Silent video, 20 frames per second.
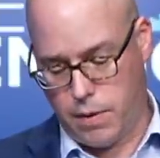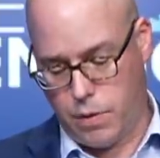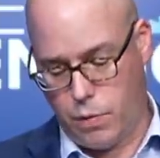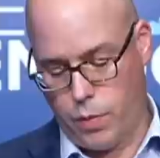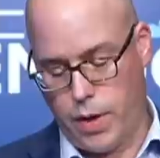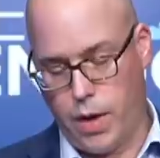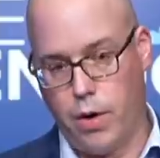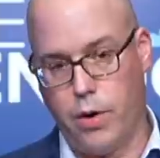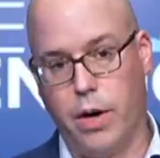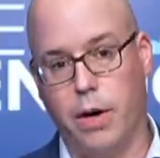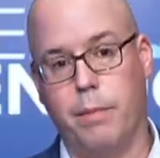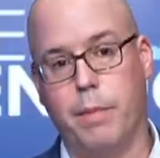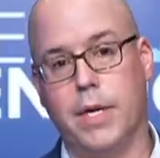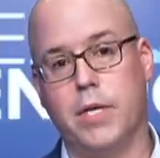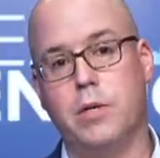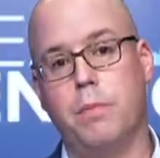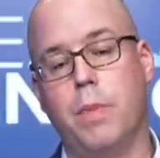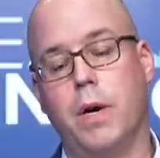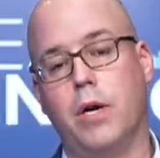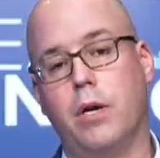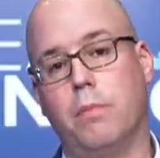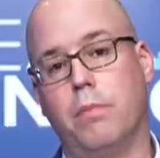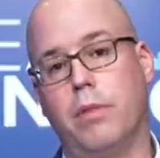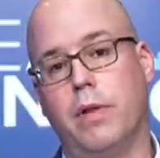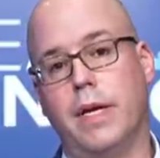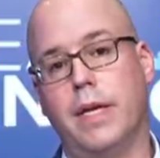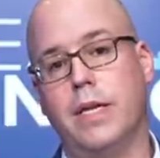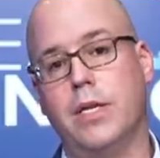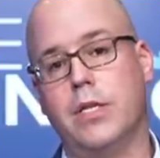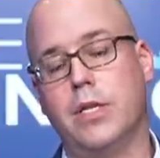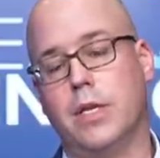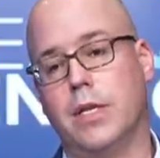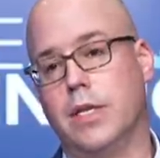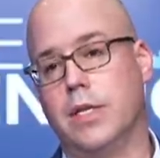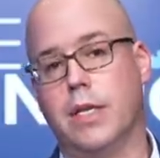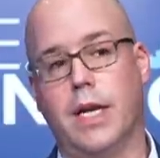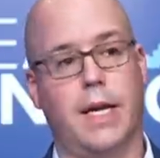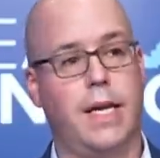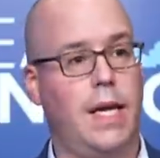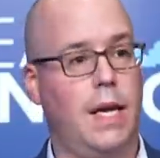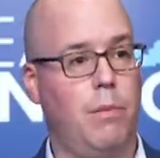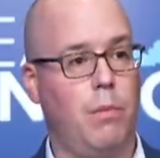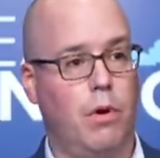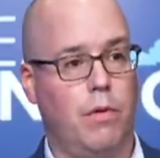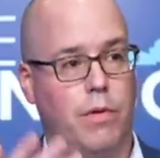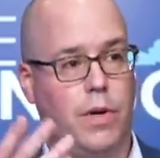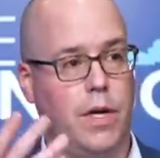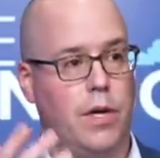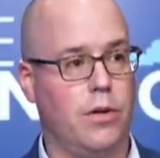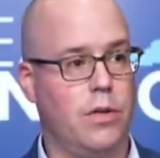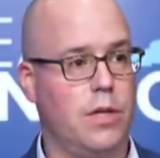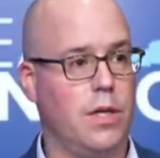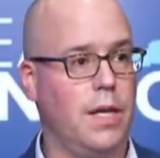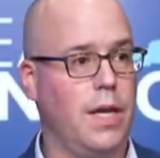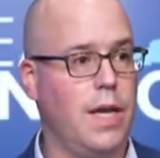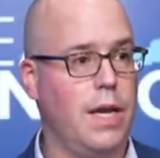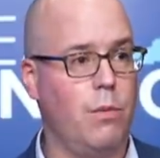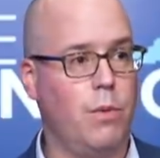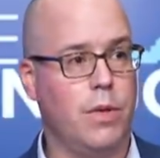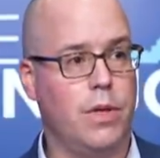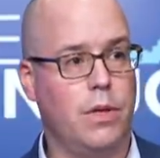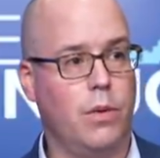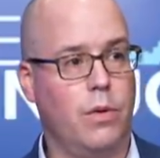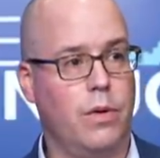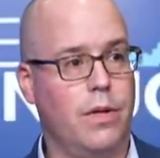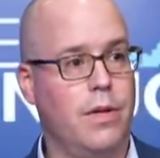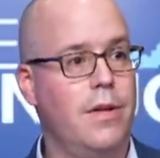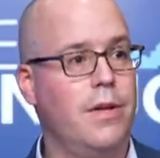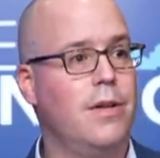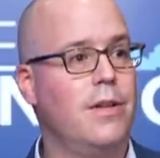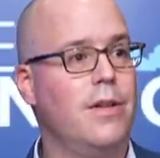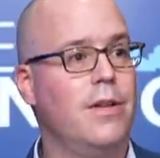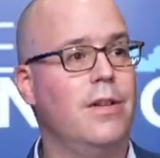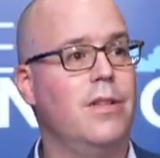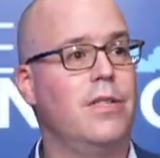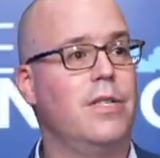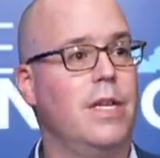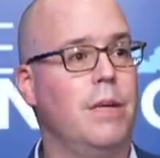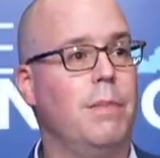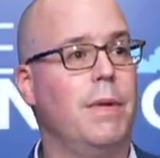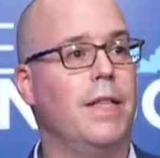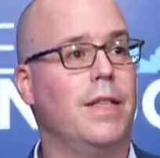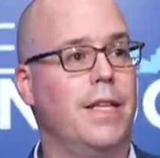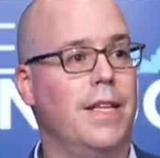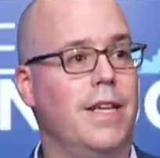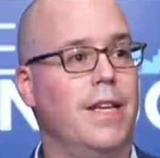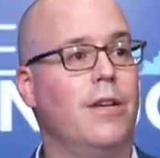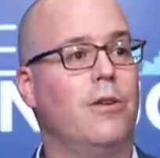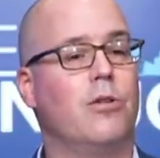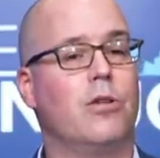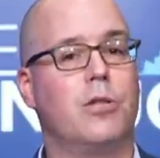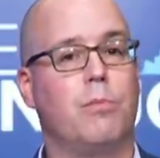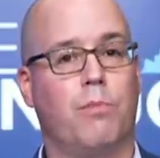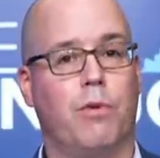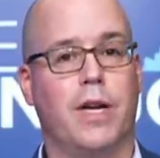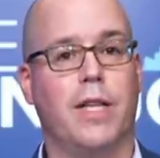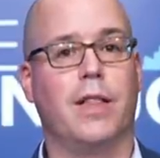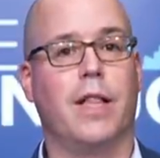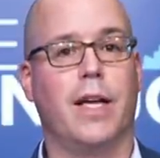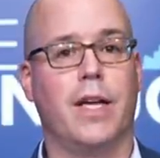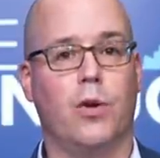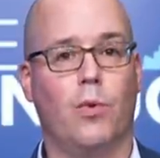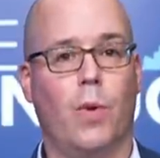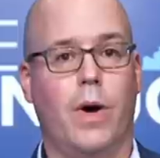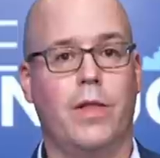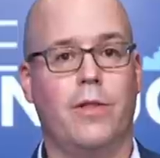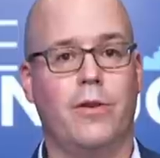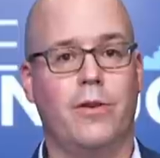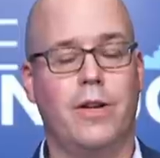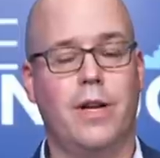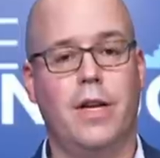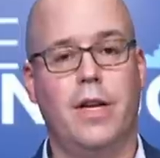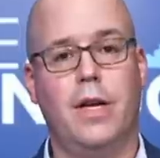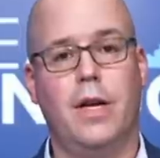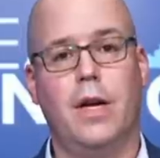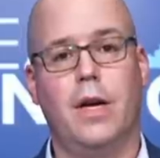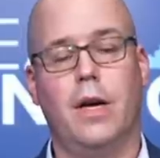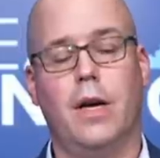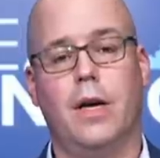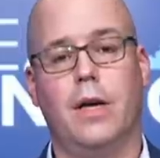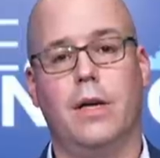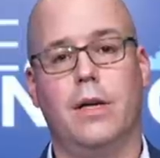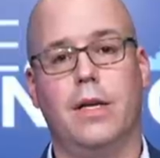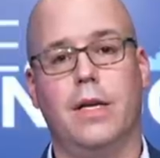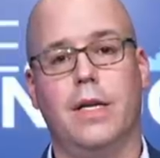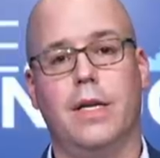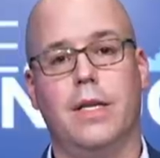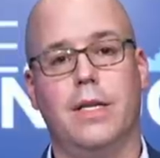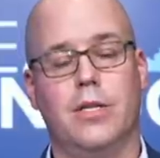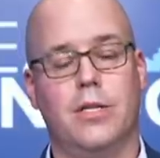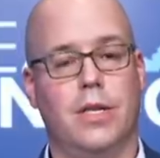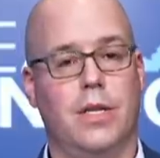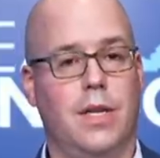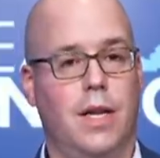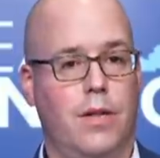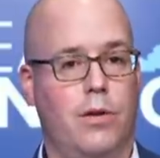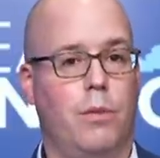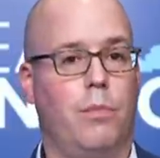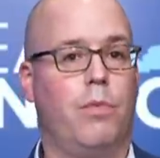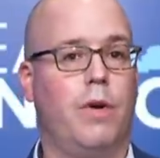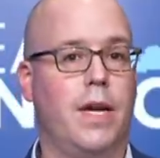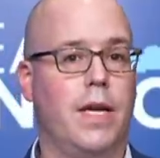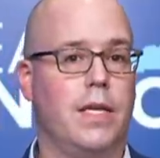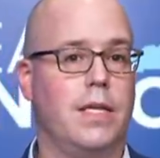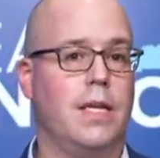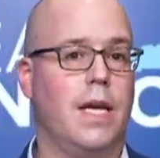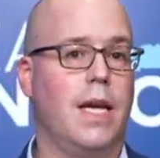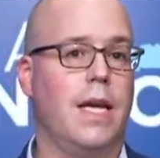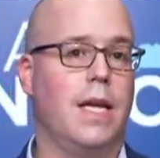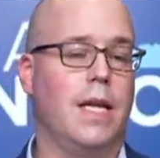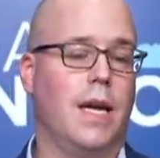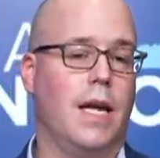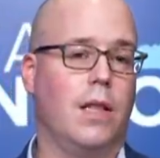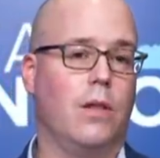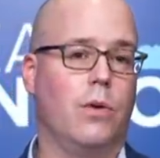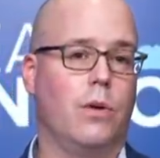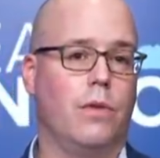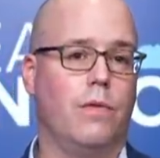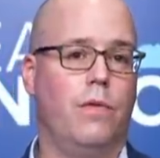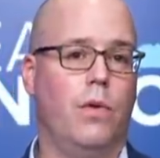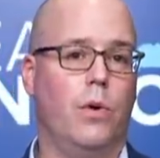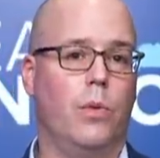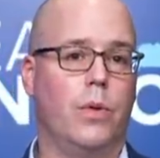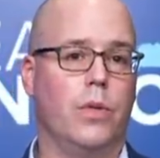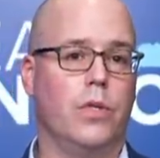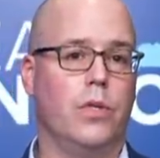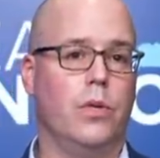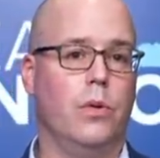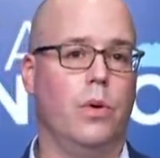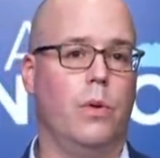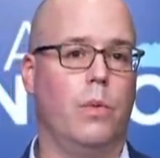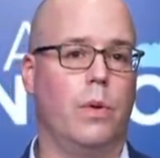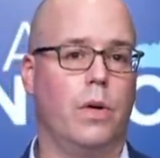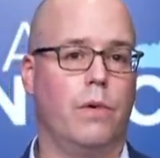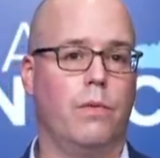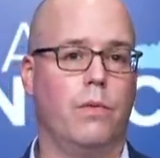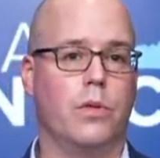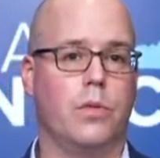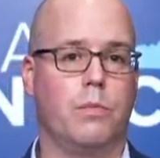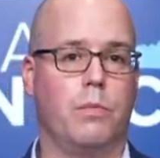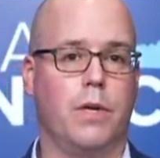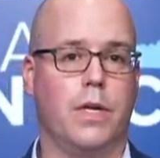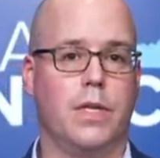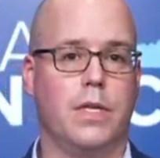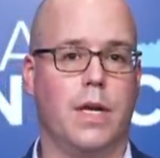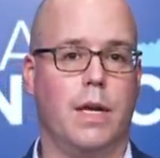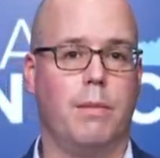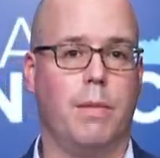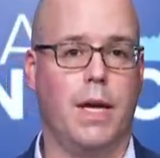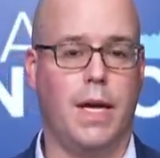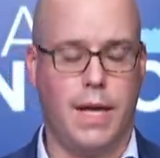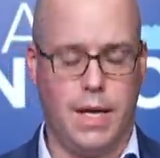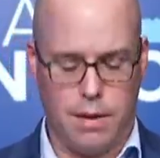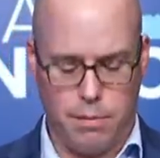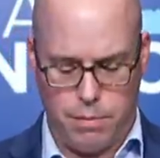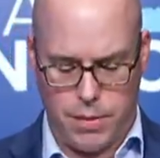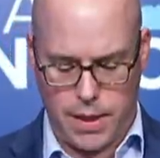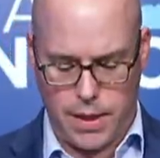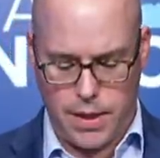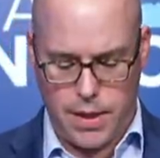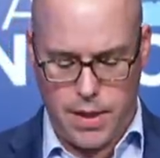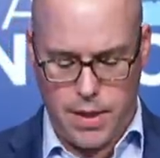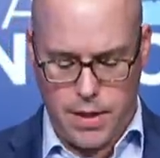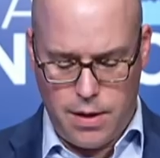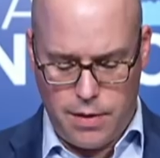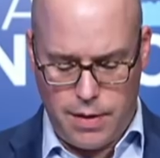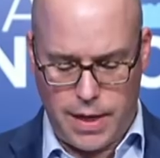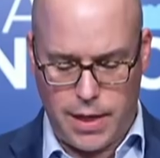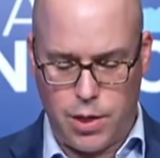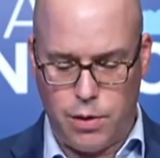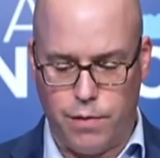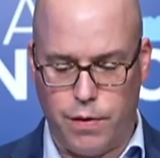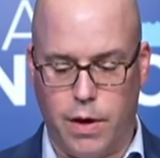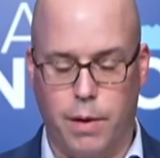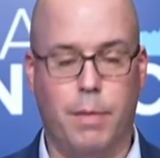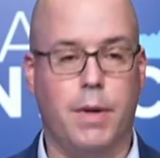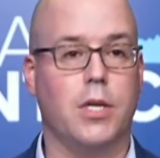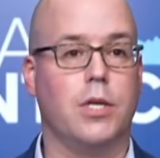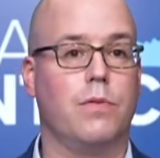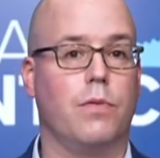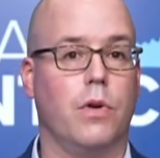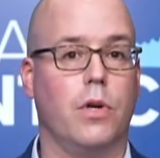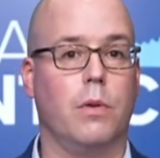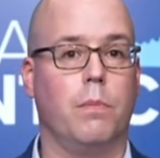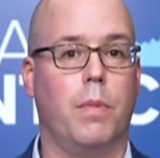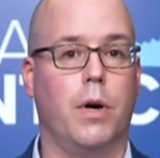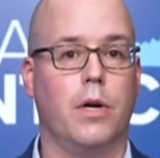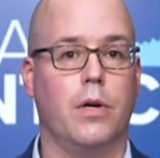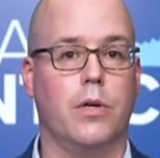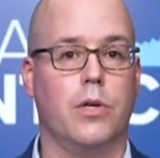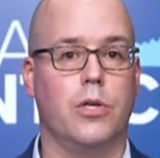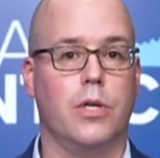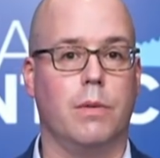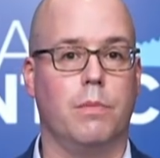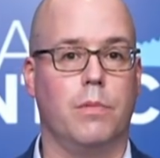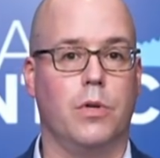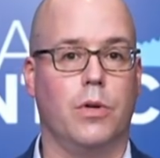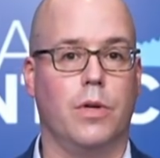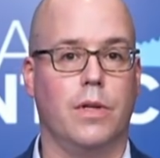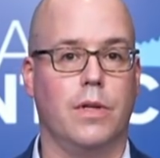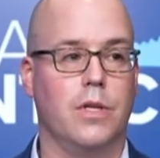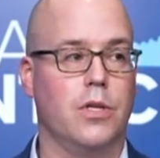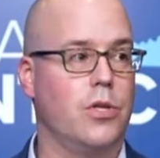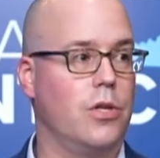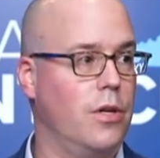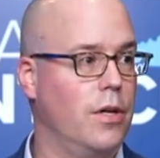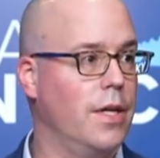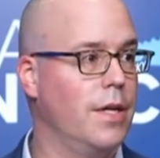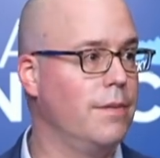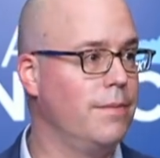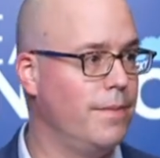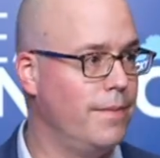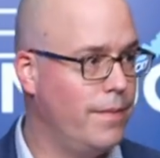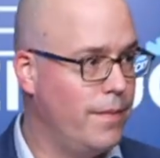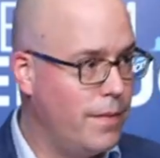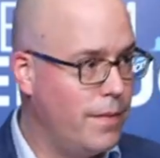But we are at a much better place. And as I came over here today with the seemingly near spring-like weather, it is another bright day, and I look forward to a wonderful springtime ahead. But thank you very much for your partnership during this journey.